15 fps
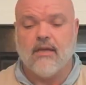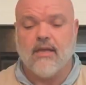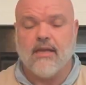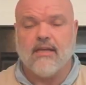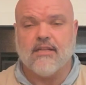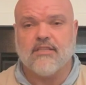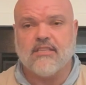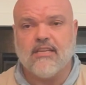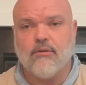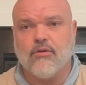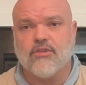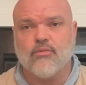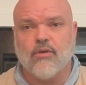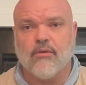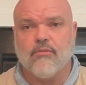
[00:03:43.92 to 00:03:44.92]
and see
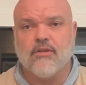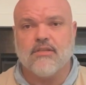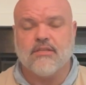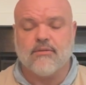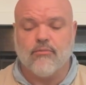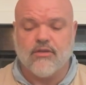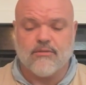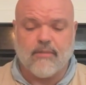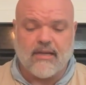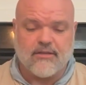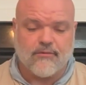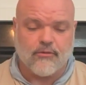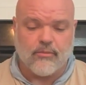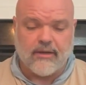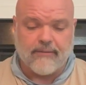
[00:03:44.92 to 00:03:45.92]
which one was best
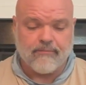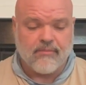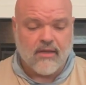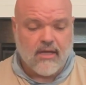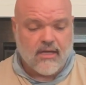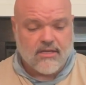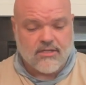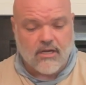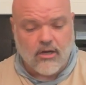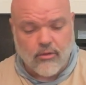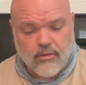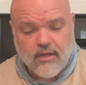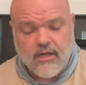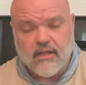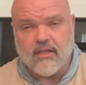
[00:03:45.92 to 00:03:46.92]
for me.
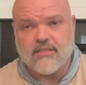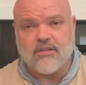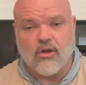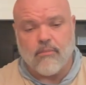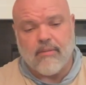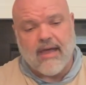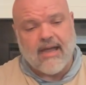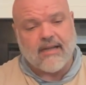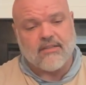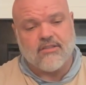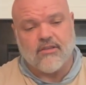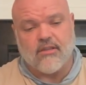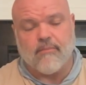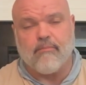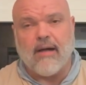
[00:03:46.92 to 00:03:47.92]
So let's go back
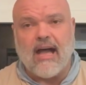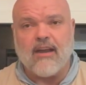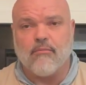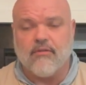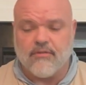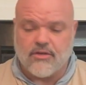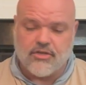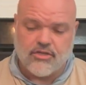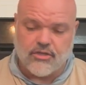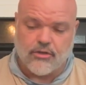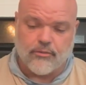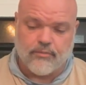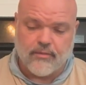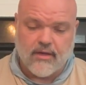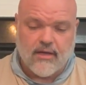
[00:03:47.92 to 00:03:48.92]
to the bottom of the
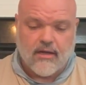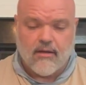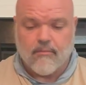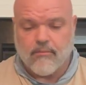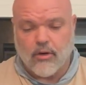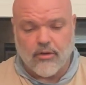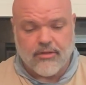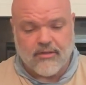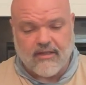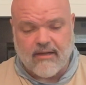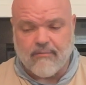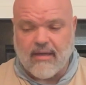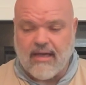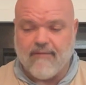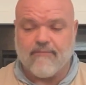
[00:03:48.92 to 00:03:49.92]
shoe. Both of
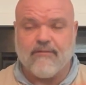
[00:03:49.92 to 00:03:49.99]
them have